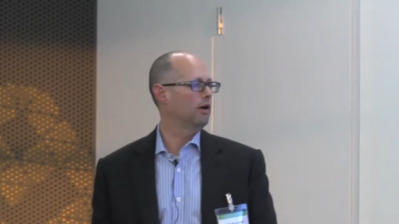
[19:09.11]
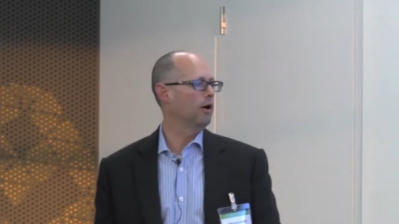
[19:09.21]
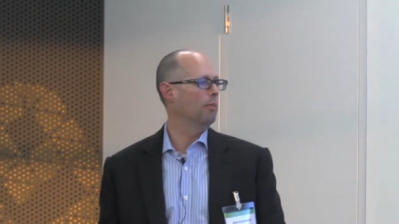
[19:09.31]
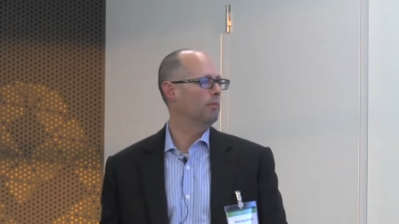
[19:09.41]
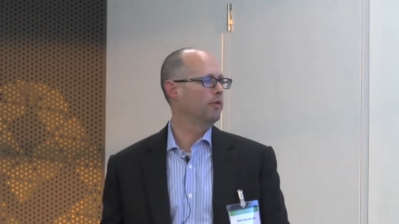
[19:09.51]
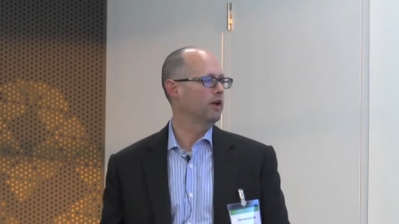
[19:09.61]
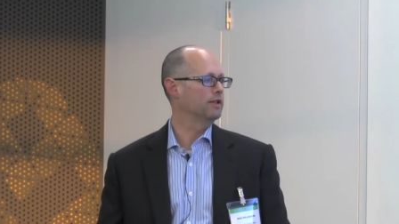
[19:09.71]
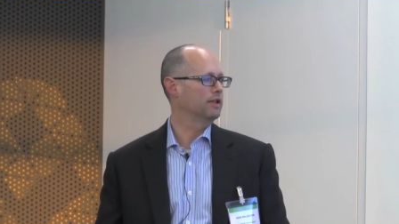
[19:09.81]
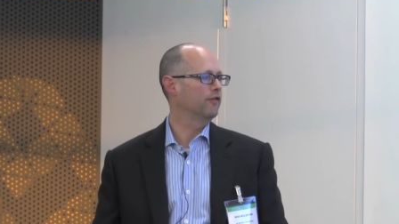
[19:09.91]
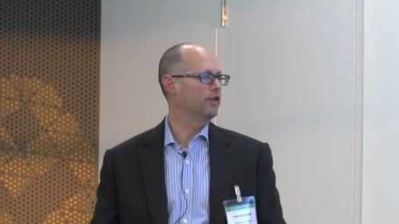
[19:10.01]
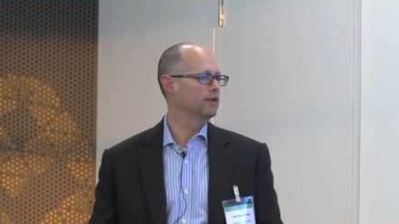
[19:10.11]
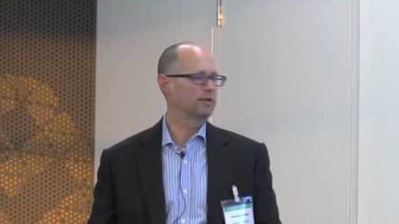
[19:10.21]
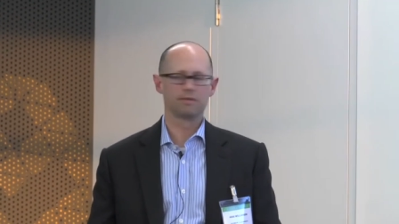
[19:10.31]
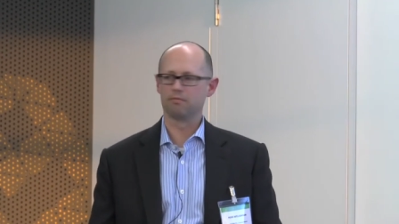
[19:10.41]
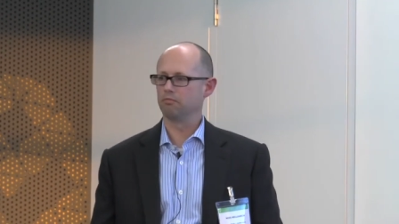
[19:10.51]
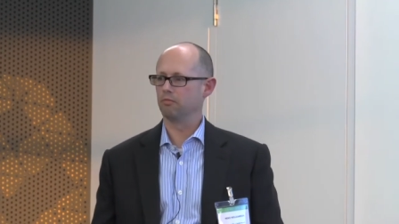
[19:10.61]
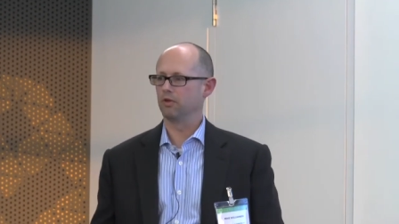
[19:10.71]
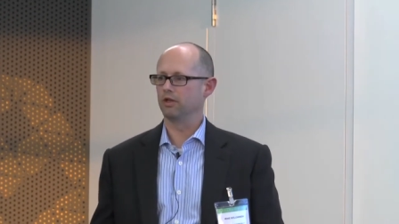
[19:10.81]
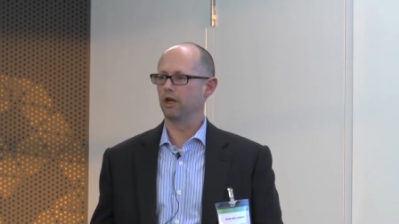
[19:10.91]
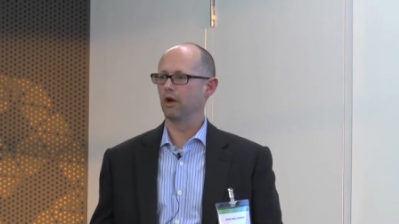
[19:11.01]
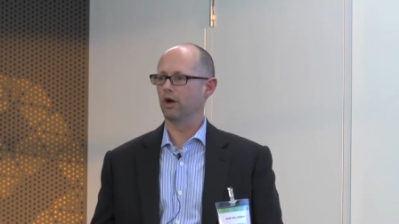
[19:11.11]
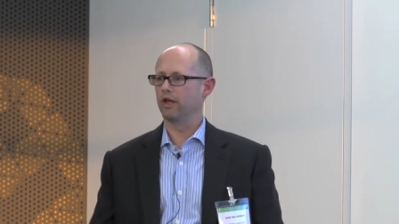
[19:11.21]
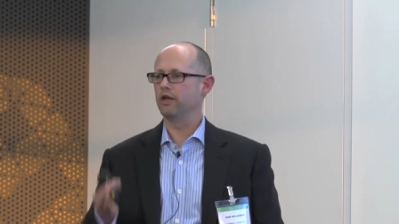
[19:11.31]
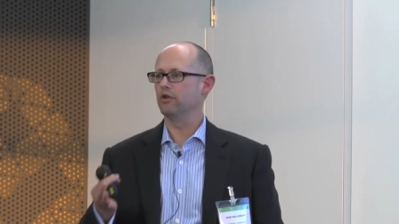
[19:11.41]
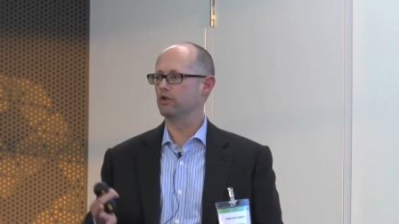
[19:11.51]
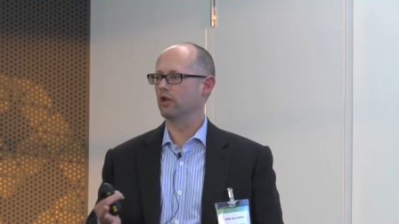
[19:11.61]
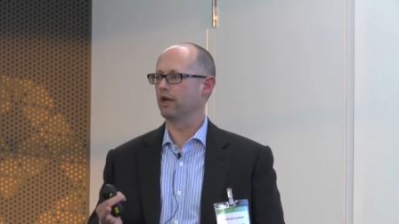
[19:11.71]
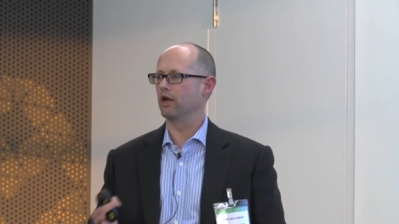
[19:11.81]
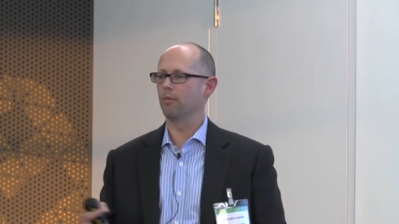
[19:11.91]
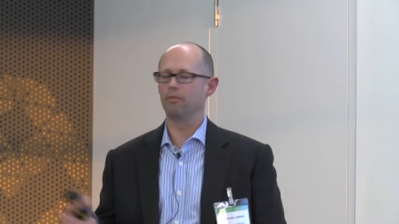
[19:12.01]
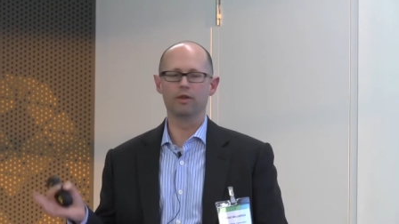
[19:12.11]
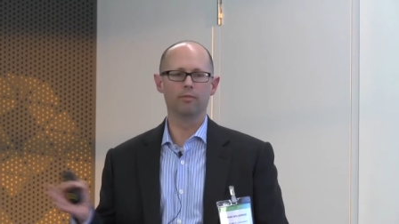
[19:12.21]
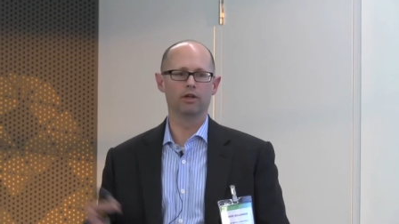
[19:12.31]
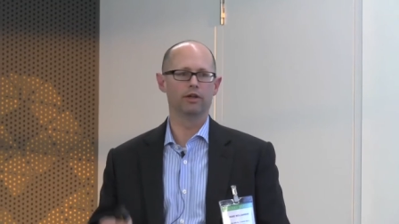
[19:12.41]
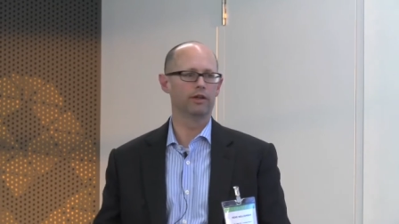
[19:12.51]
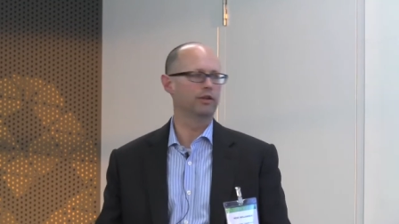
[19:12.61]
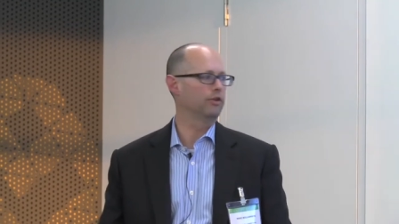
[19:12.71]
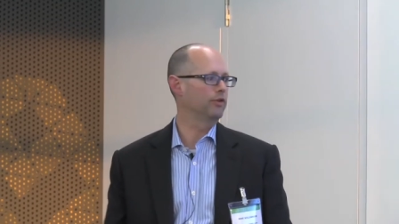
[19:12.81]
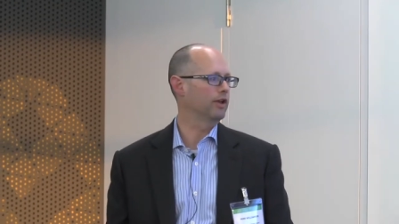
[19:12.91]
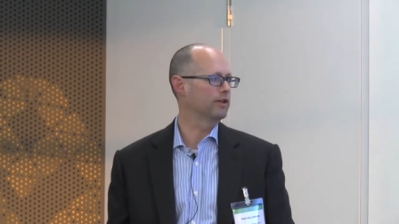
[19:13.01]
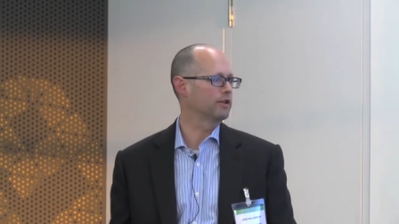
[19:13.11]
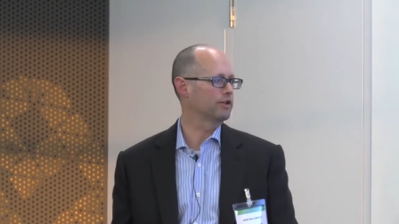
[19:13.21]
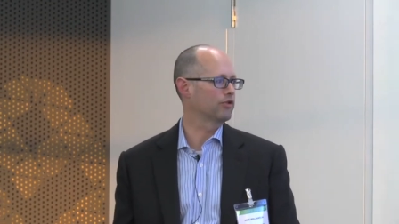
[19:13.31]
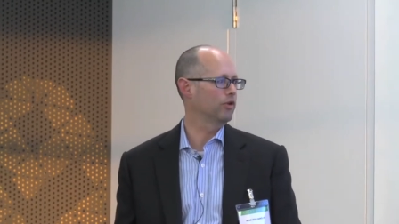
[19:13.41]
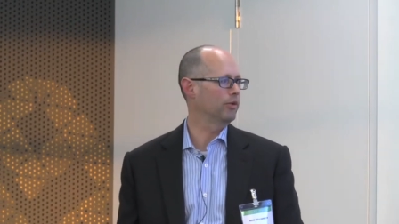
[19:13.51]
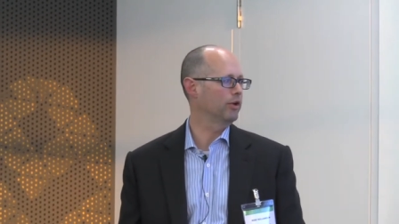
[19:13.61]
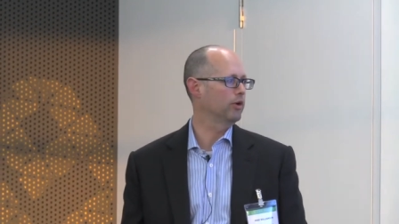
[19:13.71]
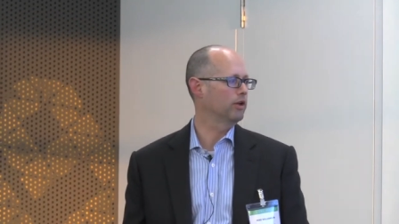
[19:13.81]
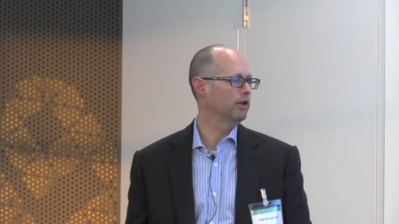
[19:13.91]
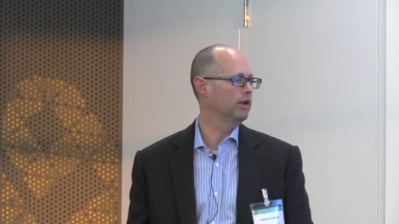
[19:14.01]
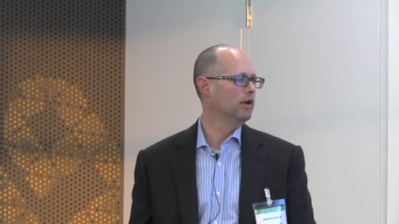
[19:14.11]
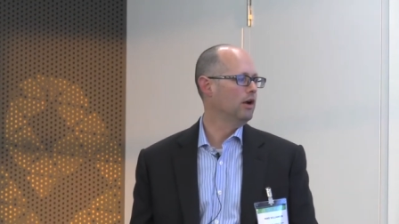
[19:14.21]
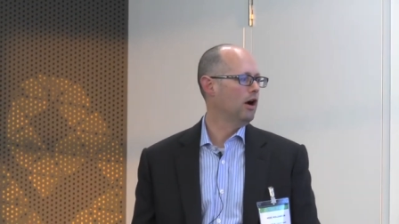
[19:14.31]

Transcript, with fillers: um, has given us you know, a huge leg up, the ability to do things extremely quickly.